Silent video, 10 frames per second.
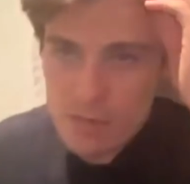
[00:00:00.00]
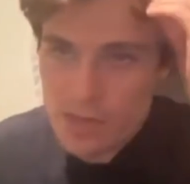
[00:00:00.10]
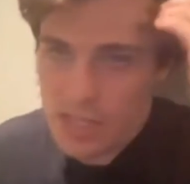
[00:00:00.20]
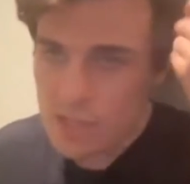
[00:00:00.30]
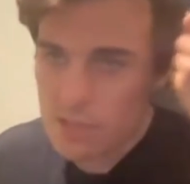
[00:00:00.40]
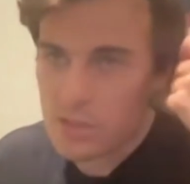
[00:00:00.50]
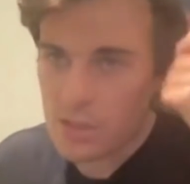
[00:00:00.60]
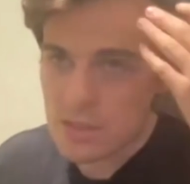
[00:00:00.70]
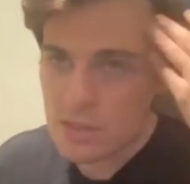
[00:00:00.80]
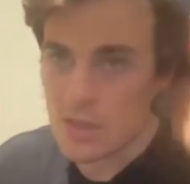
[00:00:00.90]
of an
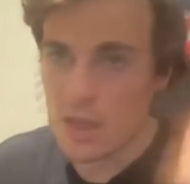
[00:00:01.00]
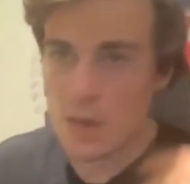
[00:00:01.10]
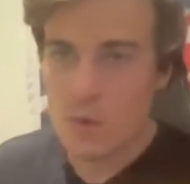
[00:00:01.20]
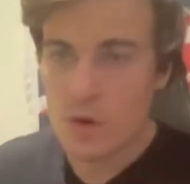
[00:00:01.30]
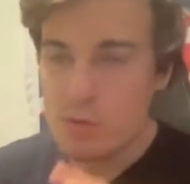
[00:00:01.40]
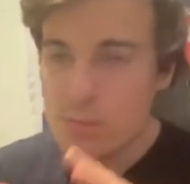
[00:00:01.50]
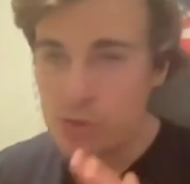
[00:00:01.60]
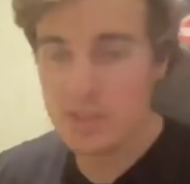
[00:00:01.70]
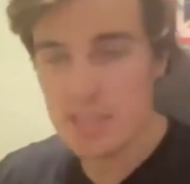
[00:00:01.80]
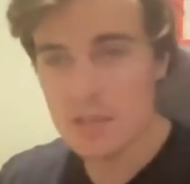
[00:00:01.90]
instance where in
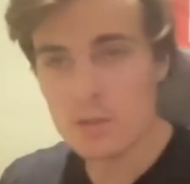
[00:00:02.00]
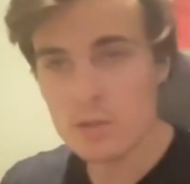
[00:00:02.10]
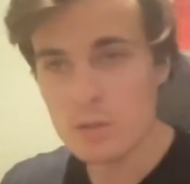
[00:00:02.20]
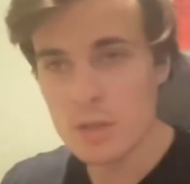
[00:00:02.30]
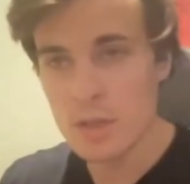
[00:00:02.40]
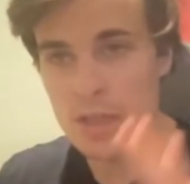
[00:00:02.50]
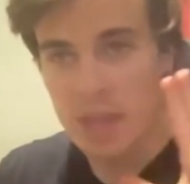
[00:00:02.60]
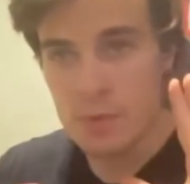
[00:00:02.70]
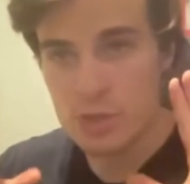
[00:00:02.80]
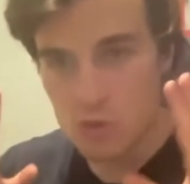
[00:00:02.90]
Brazil
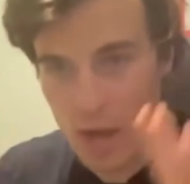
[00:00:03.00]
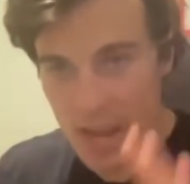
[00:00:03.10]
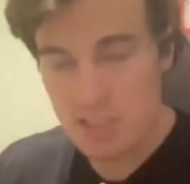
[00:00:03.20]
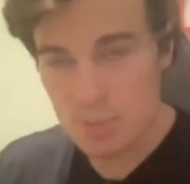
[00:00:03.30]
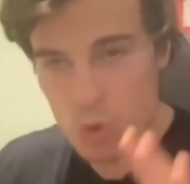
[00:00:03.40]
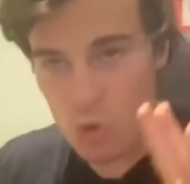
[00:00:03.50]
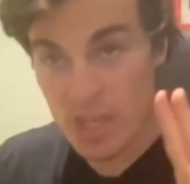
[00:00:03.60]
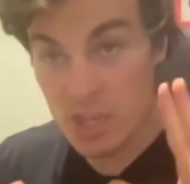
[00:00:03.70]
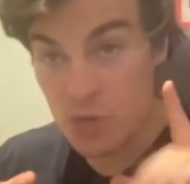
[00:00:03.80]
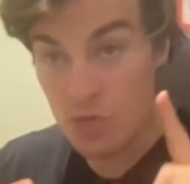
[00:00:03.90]
they were
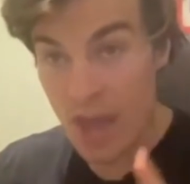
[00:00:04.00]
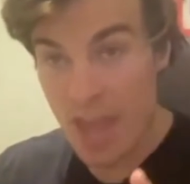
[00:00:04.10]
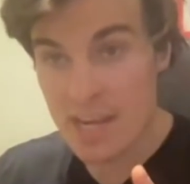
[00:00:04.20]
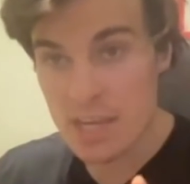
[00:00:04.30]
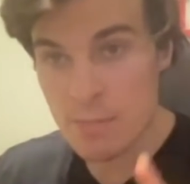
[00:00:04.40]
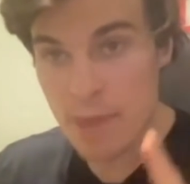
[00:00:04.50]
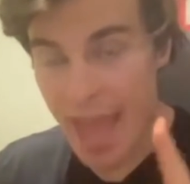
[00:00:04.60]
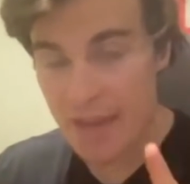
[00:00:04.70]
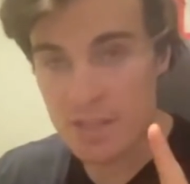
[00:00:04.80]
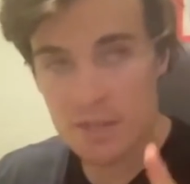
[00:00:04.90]
transporting uranium,
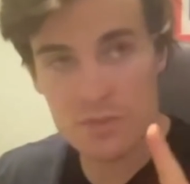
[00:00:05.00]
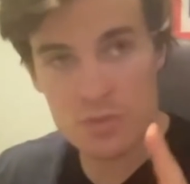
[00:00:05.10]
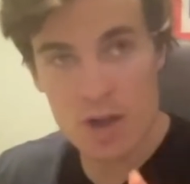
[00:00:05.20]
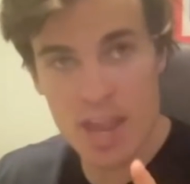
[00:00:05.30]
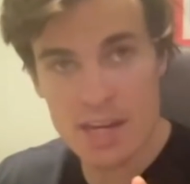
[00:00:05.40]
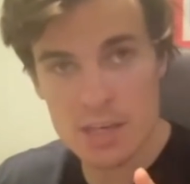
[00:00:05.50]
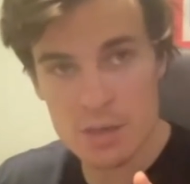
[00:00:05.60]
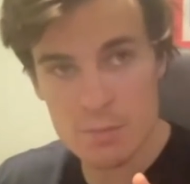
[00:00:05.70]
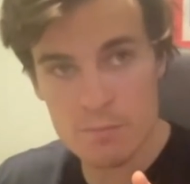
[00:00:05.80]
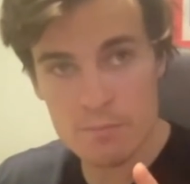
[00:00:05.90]
active
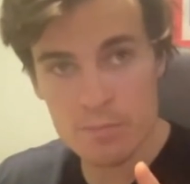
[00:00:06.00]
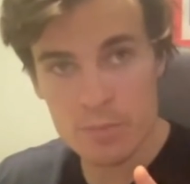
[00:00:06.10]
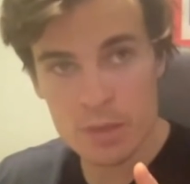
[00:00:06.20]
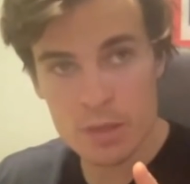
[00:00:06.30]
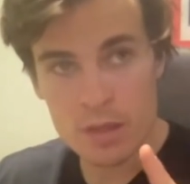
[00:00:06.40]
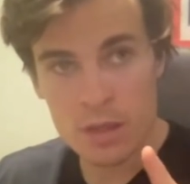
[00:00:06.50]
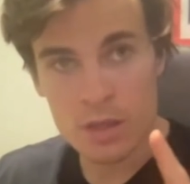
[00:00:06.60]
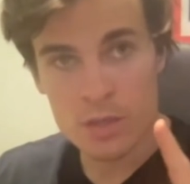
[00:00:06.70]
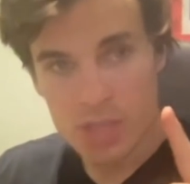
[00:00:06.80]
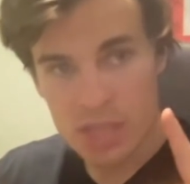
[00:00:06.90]
uranium,
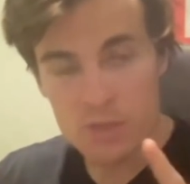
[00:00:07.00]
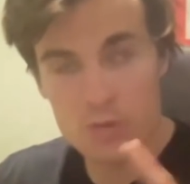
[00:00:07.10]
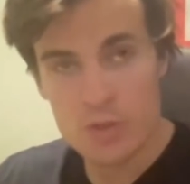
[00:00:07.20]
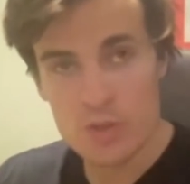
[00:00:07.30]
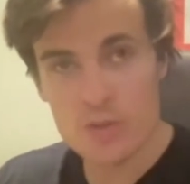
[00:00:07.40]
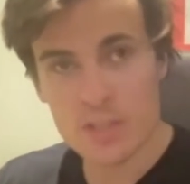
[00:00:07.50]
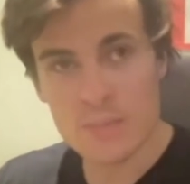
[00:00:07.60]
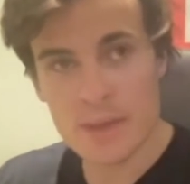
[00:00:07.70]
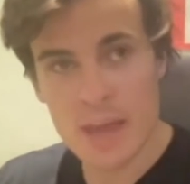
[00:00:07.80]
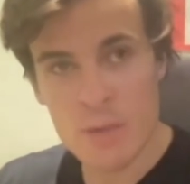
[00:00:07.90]
into a nuclear
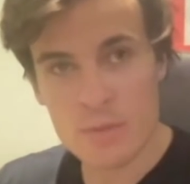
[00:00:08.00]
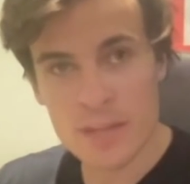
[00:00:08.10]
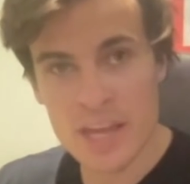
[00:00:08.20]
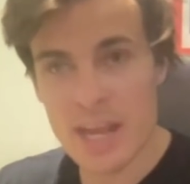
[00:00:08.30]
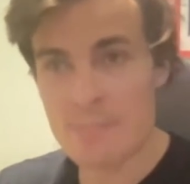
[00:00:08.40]
power plant, and